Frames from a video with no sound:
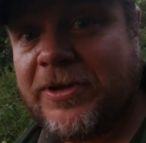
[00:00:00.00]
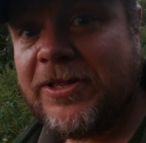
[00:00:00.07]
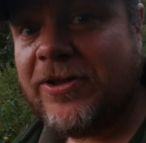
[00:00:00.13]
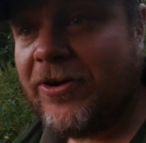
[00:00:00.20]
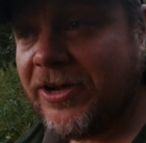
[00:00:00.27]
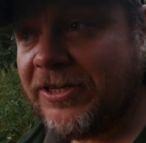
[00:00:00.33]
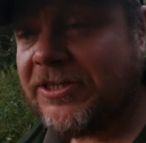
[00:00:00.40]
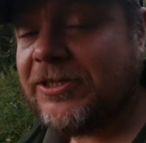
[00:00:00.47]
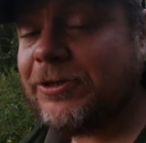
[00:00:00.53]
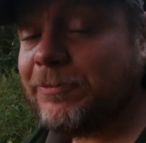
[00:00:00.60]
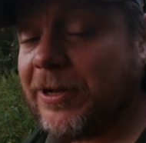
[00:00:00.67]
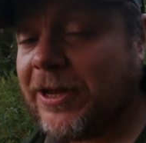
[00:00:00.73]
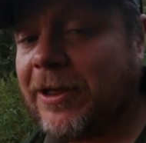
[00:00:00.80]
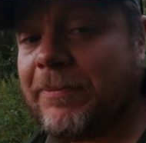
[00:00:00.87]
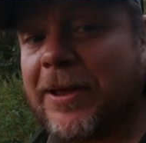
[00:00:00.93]
be nice to
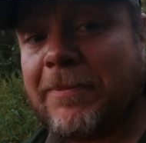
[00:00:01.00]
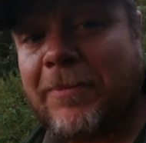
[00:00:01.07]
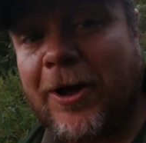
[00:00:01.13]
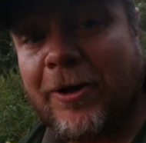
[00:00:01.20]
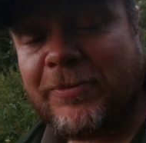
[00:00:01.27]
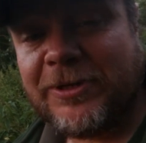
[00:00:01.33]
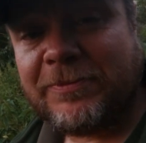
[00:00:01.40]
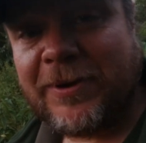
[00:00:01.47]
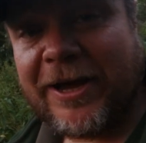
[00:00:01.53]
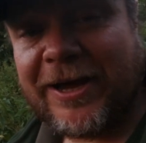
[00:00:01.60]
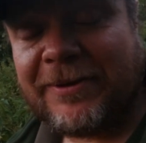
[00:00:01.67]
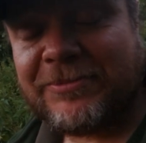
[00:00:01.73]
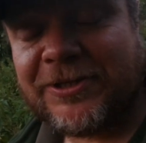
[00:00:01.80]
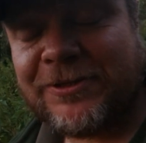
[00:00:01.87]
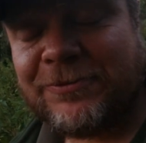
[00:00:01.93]
pick up a barbus
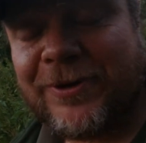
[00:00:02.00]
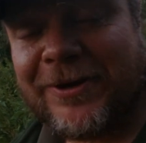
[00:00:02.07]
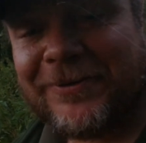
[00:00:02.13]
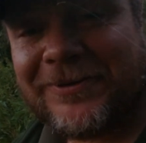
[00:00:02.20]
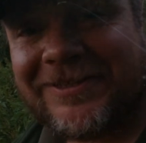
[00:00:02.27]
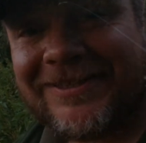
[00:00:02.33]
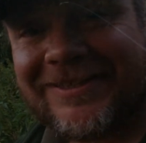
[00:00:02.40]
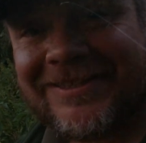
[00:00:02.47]
perhaps as well.